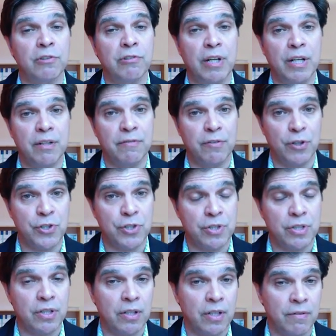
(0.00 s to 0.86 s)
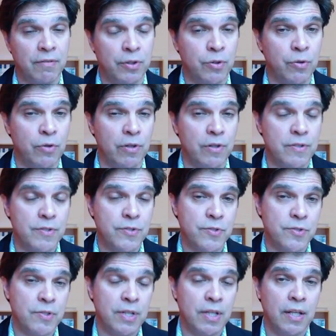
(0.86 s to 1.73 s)
credit version of the
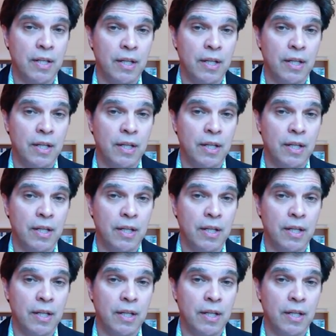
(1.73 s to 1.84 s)
course.